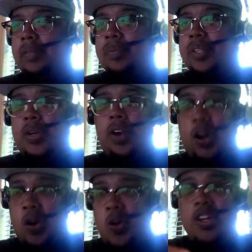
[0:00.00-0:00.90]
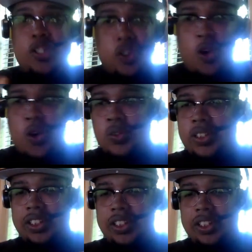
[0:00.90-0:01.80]
you are going in droves
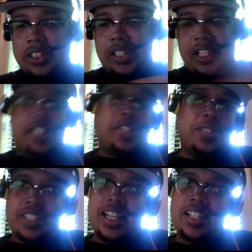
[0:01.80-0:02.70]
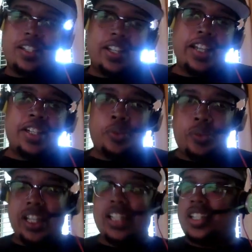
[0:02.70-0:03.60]
till you get to this destination. We
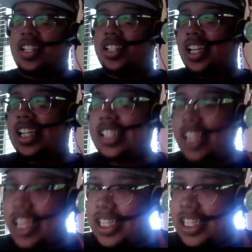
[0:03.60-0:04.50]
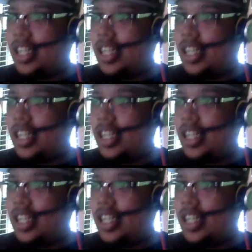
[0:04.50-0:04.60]
get to the destination,